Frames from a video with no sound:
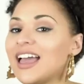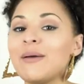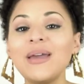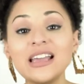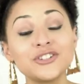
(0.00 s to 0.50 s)

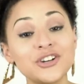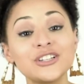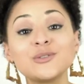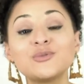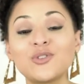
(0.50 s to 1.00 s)
and make sure to
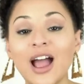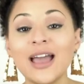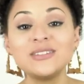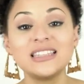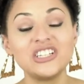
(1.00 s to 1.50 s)

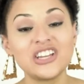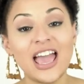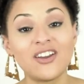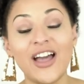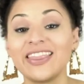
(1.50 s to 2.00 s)
subscribe to the
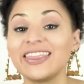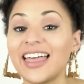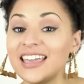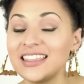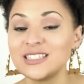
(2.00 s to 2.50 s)
channel and
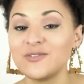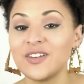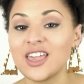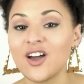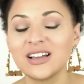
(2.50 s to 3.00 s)
like this
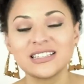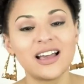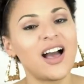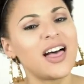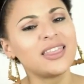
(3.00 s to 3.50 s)
video, because
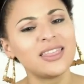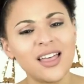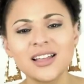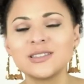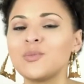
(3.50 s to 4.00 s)
I've got
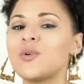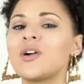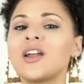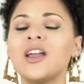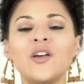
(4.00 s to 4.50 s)
lots
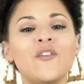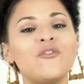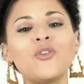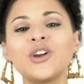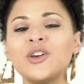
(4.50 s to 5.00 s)
more
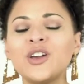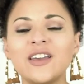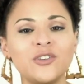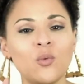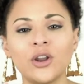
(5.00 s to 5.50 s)
for you
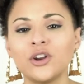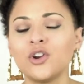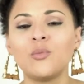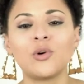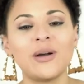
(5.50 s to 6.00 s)
if you want to
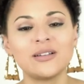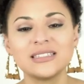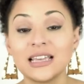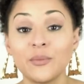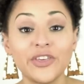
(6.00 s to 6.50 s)
know more about
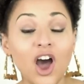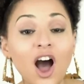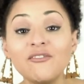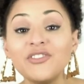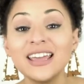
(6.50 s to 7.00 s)
singing with
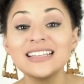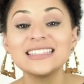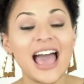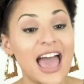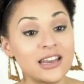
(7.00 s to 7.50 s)
confidence,
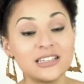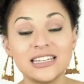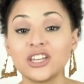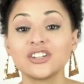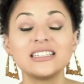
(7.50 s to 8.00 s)
how to
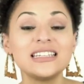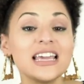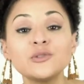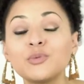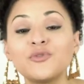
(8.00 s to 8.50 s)
take your
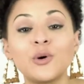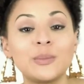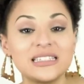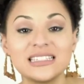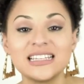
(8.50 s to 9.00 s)
stage
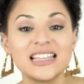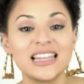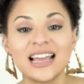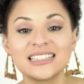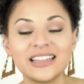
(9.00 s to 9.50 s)
performances to the
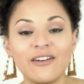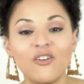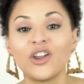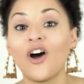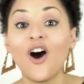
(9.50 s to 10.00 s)
next
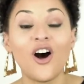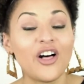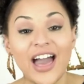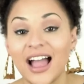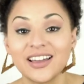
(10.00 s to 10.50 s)
level, and
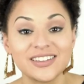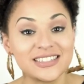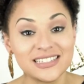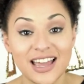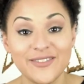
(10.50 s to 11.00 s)
all that
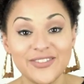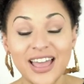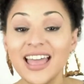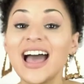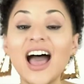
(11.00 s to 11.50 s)
good stuff.
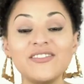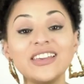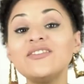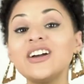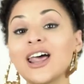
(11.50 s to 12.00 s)
I've
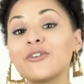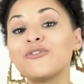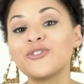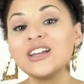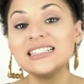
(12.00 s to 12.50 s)
even got a
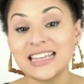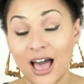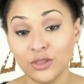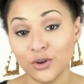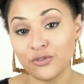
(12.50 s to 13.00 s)
free
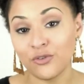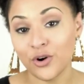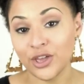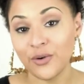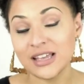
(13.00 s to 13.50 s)
download
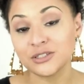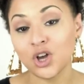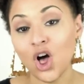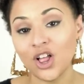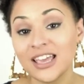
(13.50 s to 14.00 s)
for you. It's
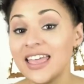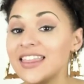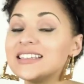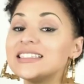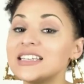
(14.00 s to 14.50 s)
called
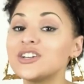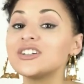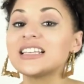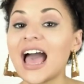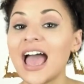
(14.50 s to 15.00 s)
The
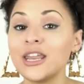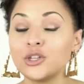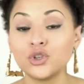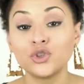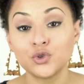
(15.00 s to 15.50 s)
Singer's
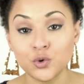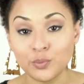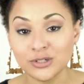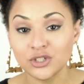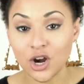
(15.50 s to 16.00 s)
Guide to
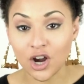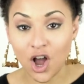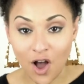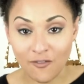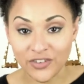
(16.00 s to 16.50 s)
Superstar
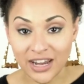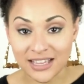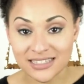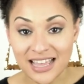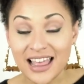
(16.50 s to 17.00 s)

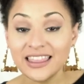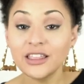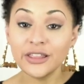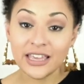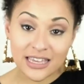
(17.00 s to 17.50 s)
Confidence.
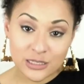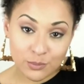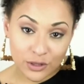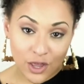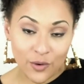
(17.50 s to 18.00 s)
The link is
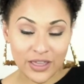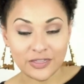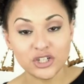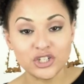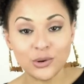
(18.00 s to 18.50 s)
below in
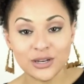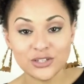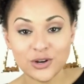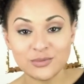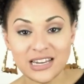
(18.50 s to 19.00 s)
the show
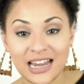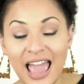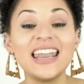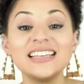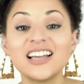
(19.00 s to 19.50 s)
description,
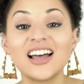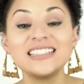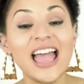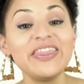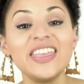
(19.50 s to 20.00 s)
and it's
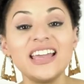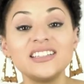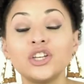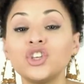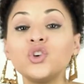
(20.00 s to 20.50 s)
got 10
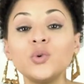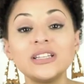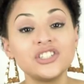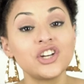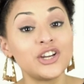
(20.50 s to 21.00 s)
things that you
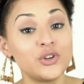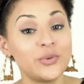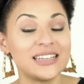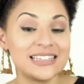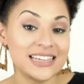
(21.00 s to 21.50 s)
can start
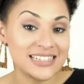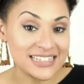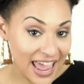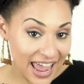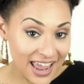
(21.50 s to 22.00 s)
doing
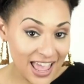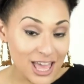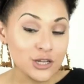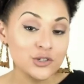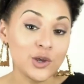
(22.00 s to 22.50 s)
today
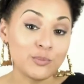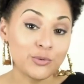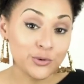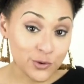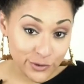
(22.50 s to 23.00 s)
to
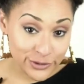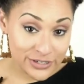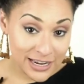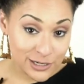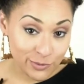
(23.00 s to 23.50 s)
improve your
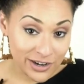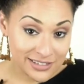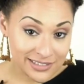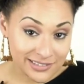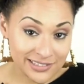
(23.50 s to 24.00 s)
stage
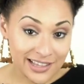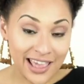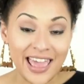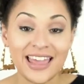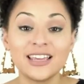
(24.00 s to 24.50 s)
presence
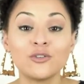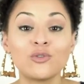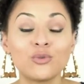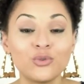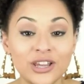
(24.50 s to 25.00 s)
and get
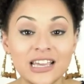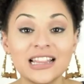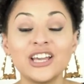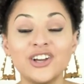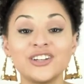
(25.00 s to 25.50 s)

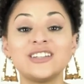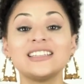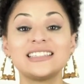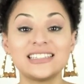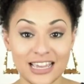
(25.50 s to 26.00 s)
really
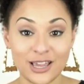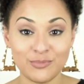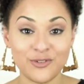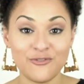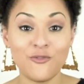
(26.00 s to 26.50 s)
good singing
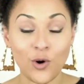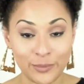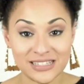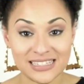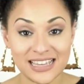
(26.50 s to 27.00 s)

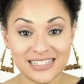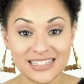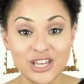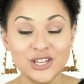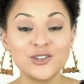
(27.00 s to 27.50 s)
performances.
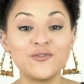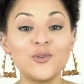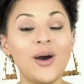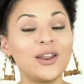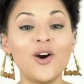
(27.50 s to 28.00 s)
So if
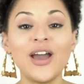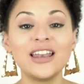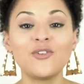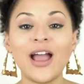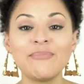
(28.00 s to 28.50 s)
you want to go
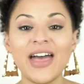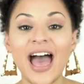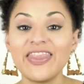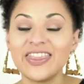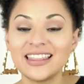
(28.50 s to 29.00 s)
ahead and grab
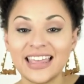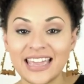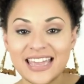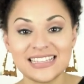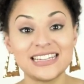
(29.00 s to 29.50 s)
that, the
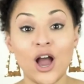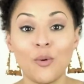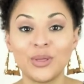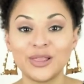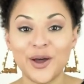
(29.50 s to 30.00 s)
link is
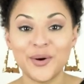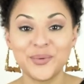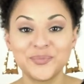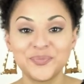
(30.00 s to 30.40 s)
down below.